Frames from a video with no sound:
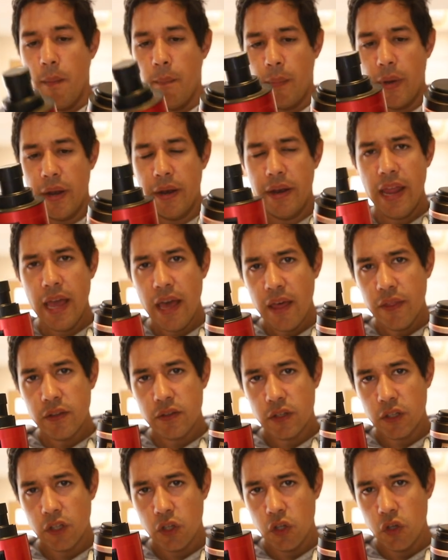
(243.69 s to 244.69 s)
but now
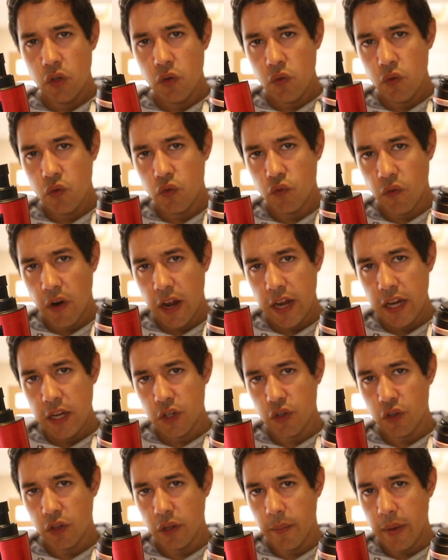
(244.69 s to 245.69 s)
there's a huge
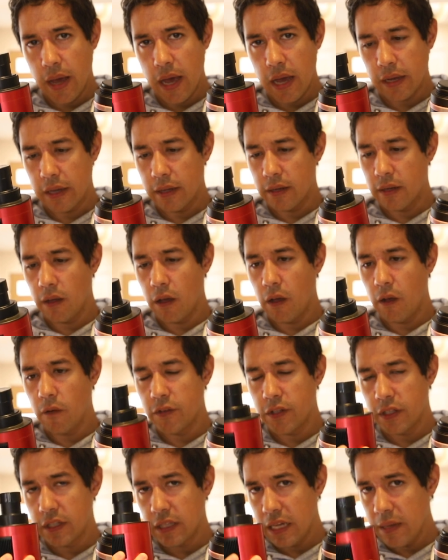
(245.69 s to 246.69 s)
range on the market of
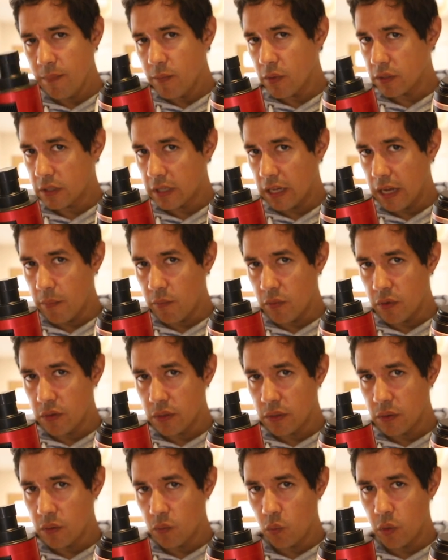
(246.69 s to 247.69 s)
CMOS
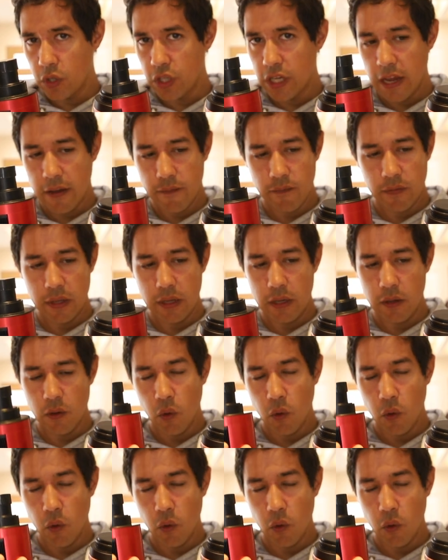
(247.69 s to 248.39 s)
cameras which have